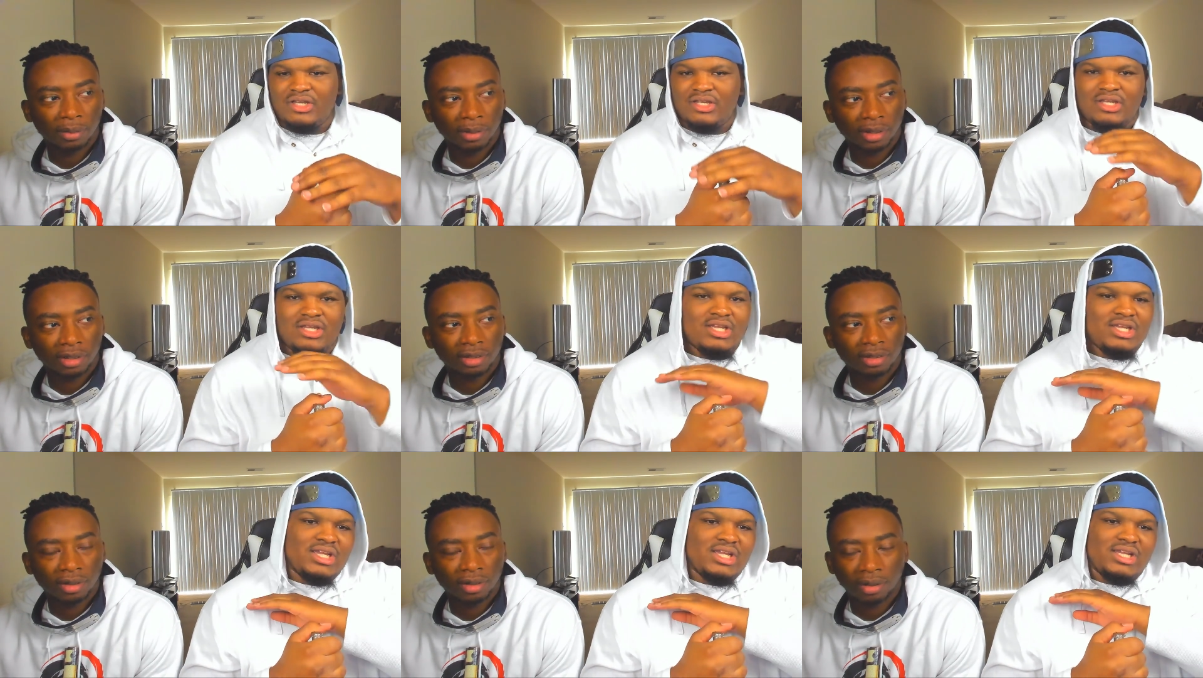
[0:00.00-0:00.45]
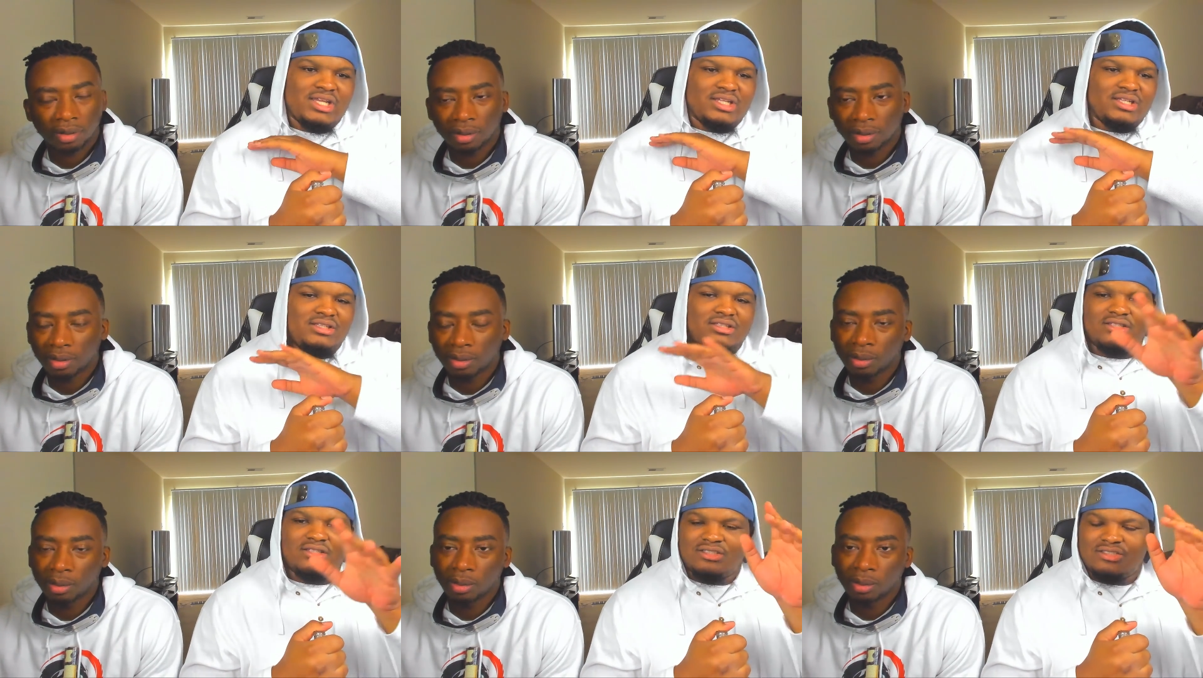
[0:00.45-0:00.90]
Speaker 1: but it's,
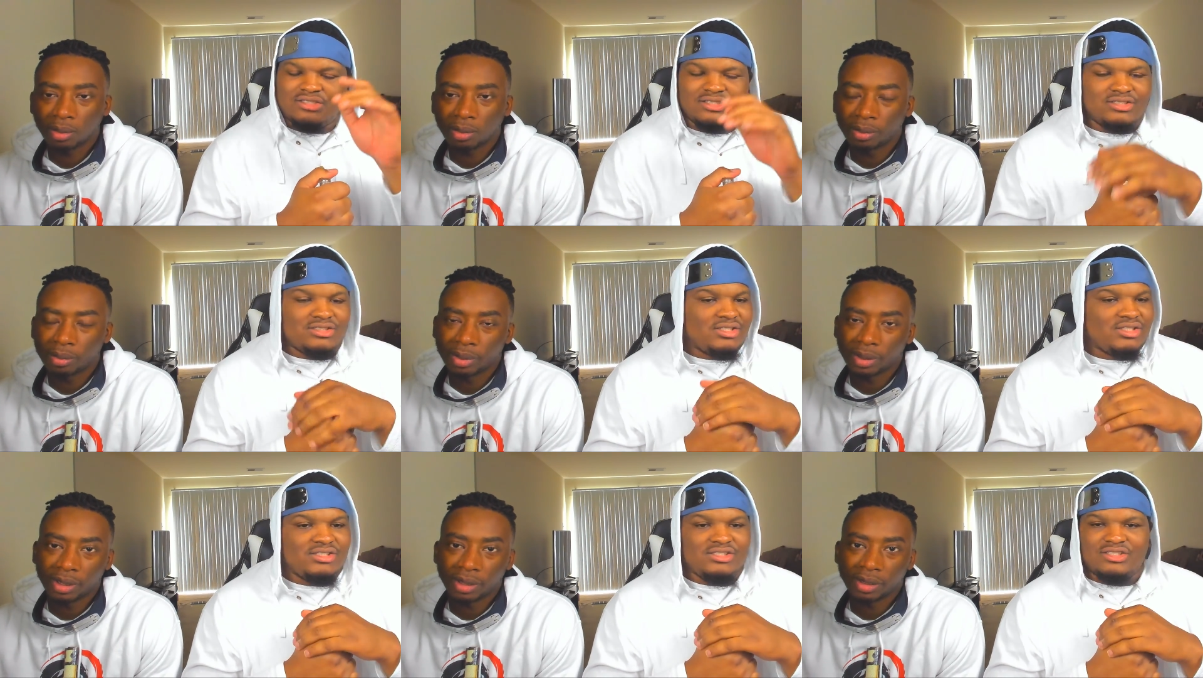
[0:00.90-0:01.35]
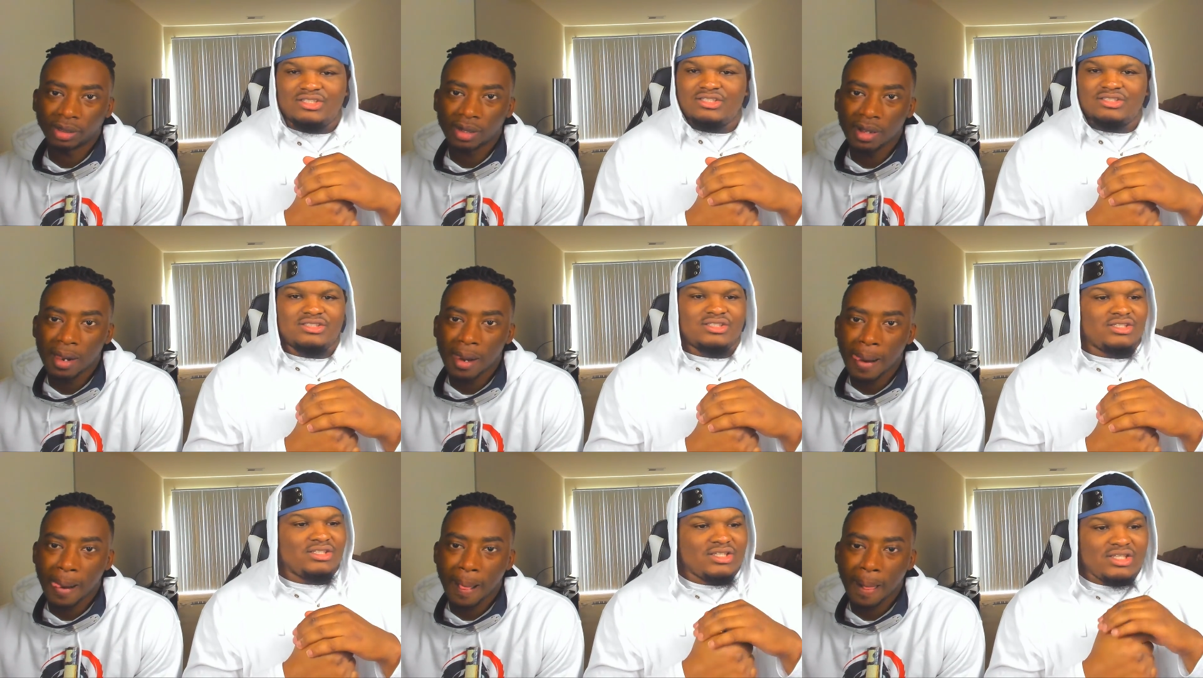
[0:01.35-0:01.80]
cold, it's just bro. it's just
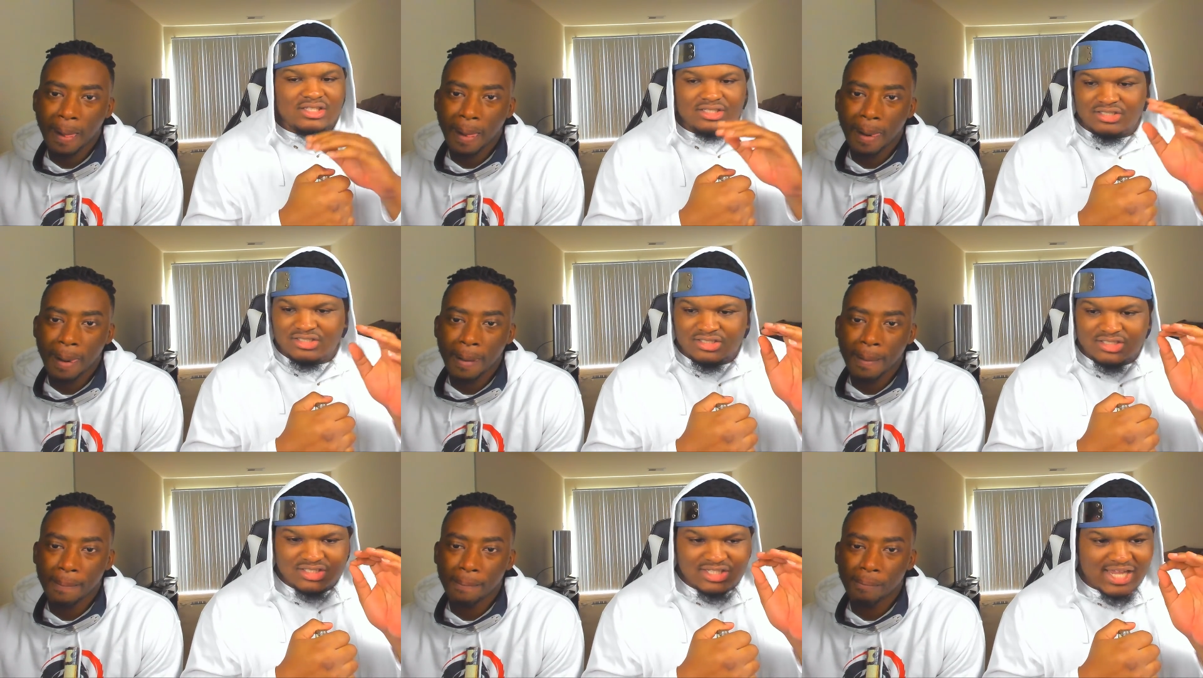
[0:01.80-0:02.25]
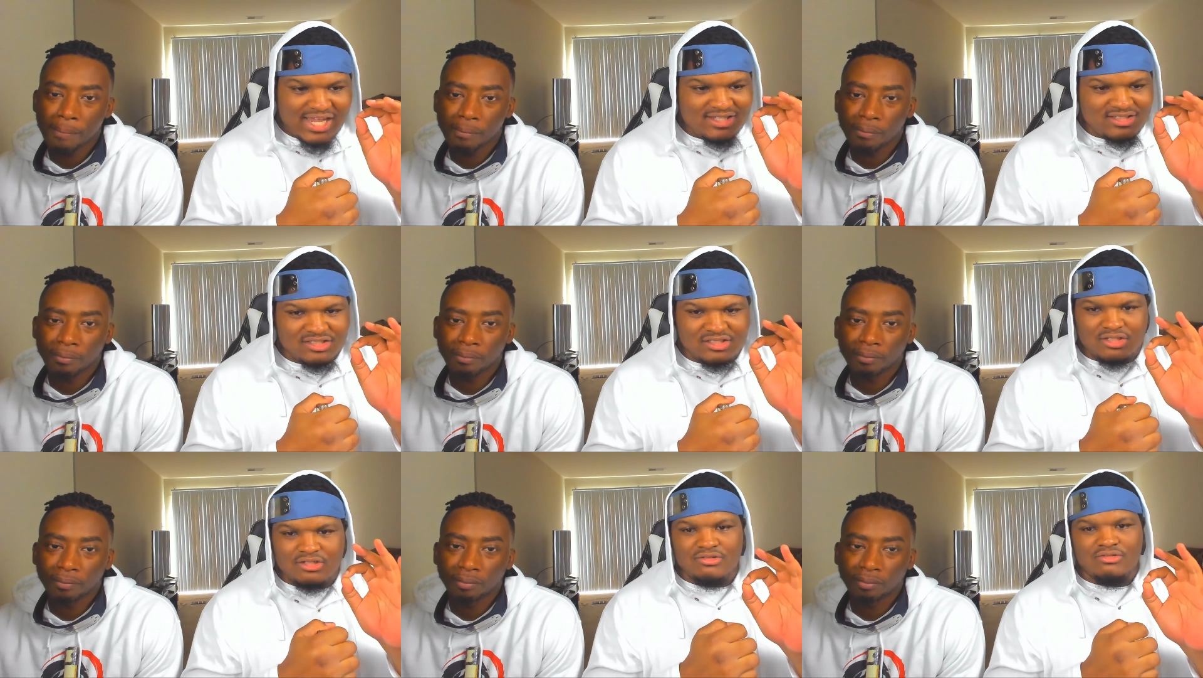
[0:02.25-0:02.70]
it just has its
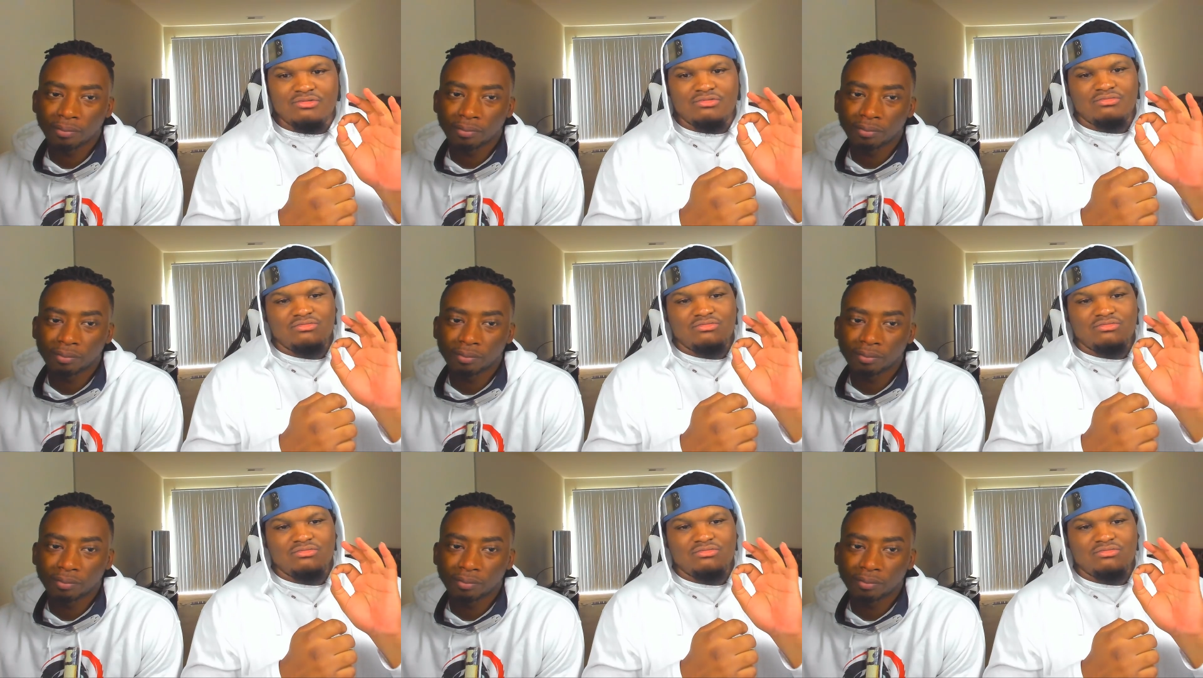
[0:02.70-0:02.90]
own